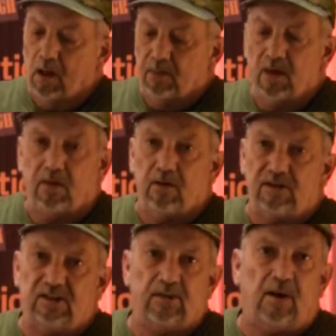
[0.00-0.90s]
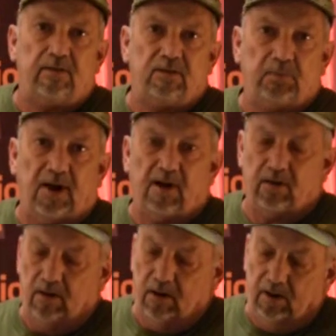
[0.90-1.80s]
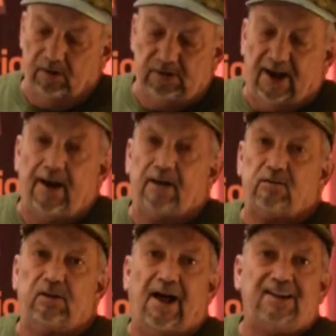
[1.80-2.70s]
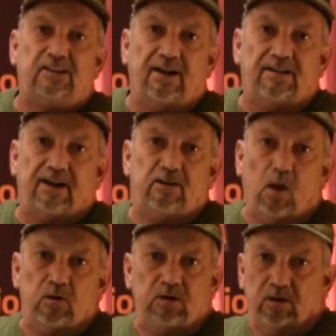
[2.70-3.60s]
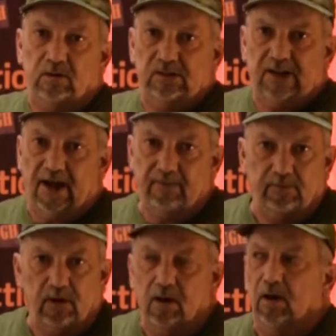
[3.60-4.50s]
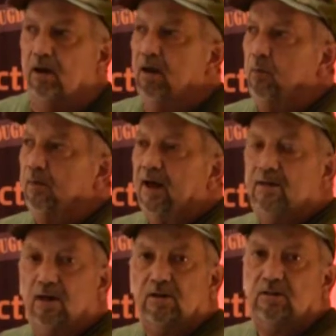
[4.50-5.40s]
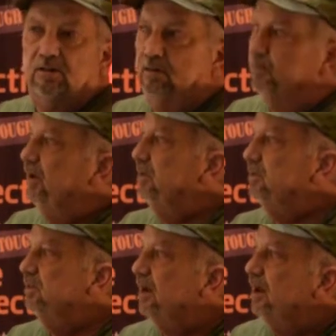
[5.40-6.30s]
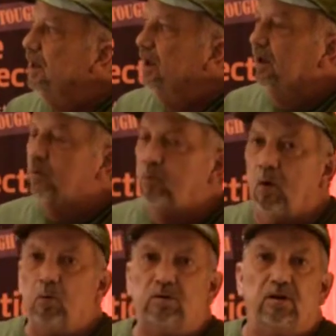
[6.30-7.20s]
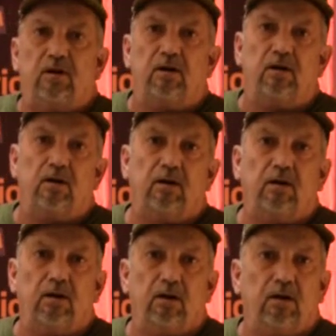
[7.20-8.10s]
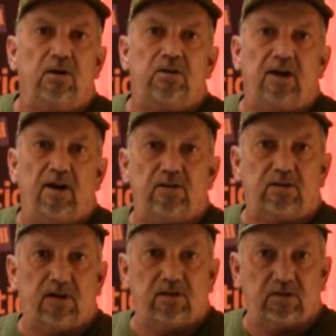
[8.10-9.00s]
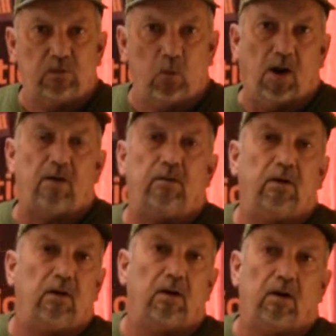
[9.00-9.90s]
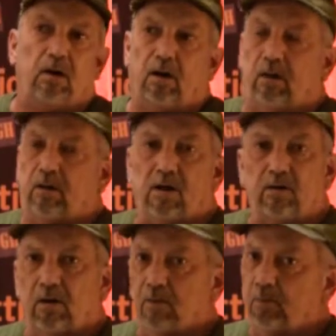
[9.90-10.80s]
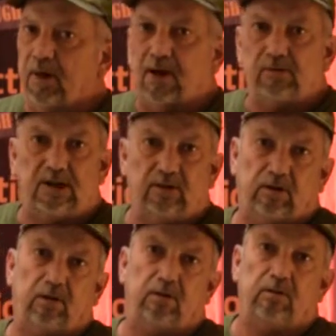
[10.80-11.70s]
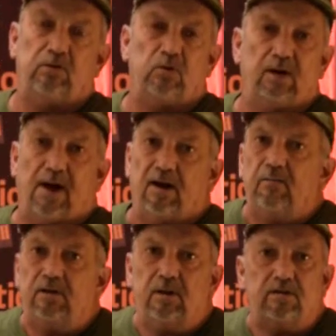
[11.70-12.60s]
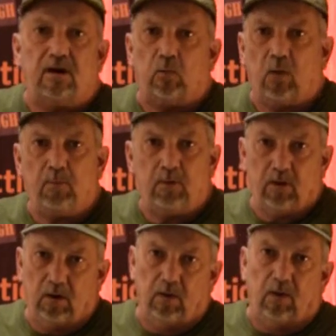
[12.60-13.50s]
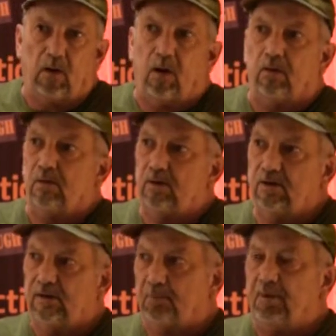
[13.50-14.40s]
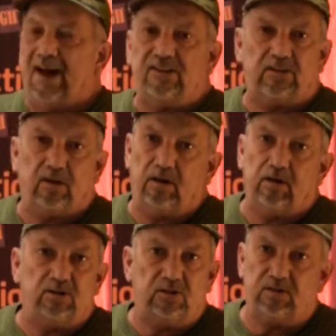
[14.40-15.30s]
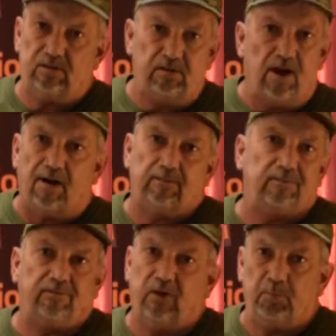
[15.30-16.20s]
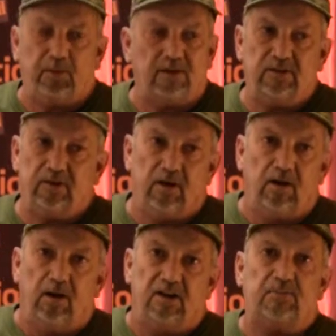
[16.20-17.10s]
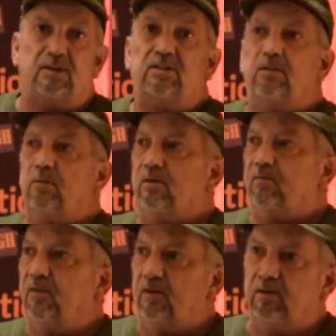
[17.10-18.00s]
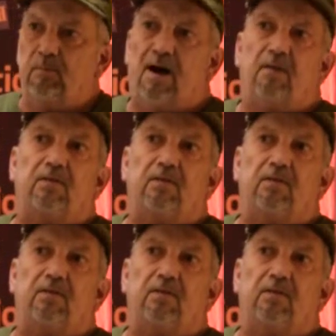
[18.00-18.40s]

The other nice thing about this bladder is that it has vast-like technology on the inside, and what that means is that it won't change the taste of the water. A lot of your other bladders out there, you drink out of them, they taste like rubber, or they taste like plastic, and it's just not very pleasant. Especially when you feel it in your mouth.